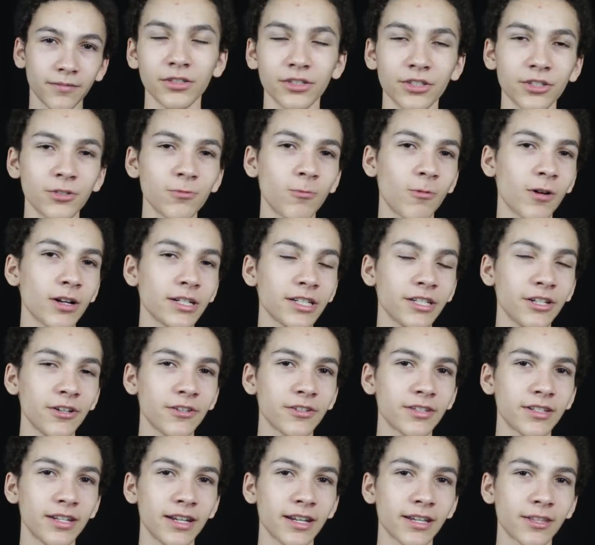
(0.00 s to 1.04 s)
Just watching your
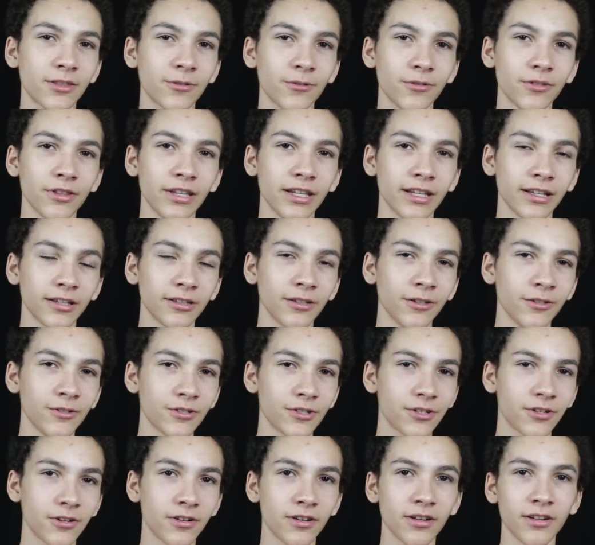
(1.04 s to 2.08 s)
snake through the
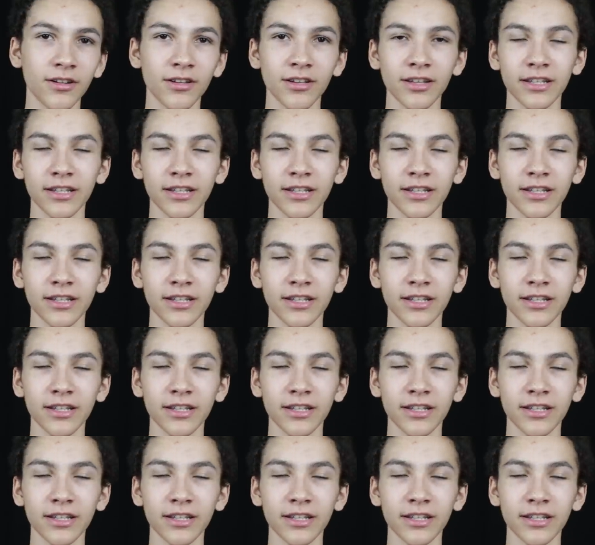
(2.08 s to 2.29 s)
enclosure